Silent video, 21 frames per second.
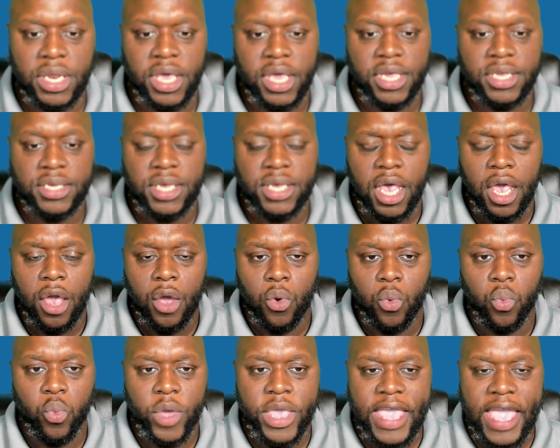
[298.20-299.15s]
is
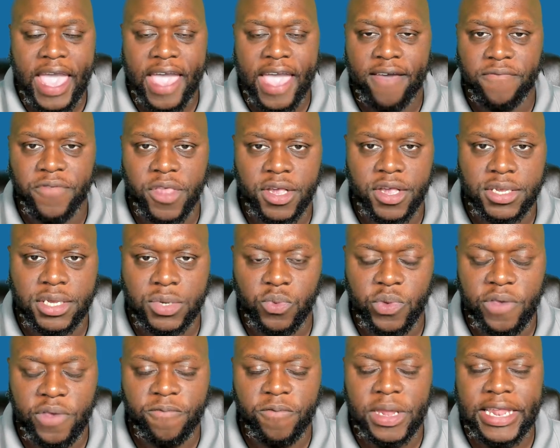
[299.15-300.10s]
we have this,
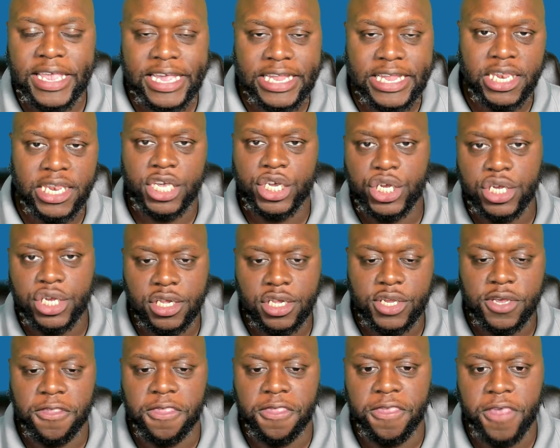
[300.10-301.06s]
we've been conditioned
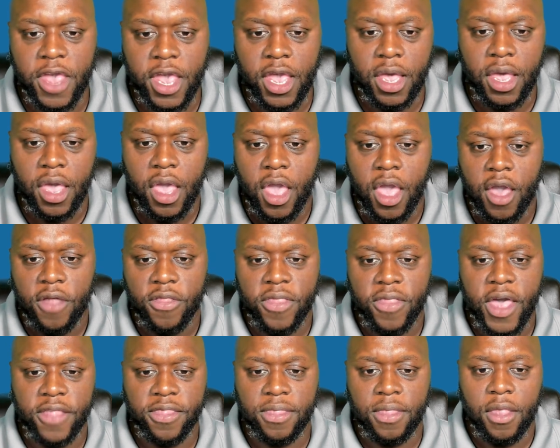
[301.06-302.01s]
to think
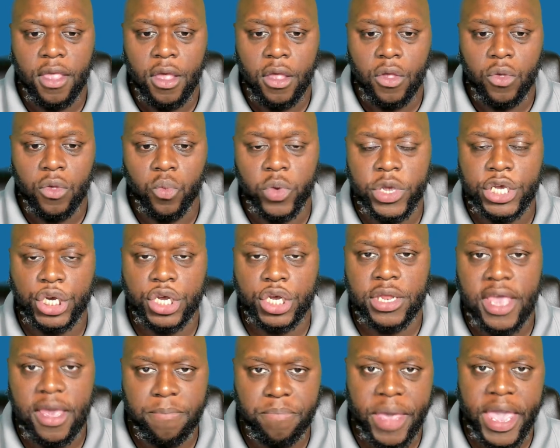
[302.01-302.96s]
that we should
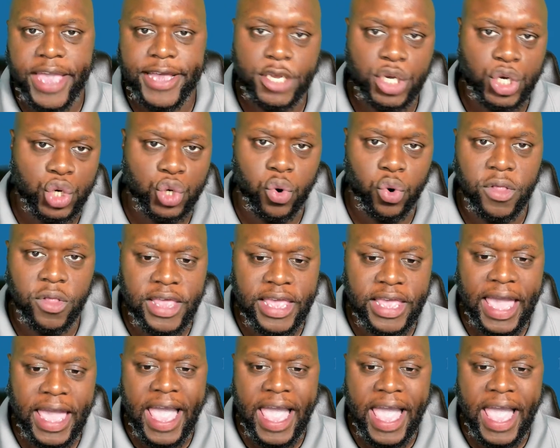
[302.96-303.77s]
get paid shortly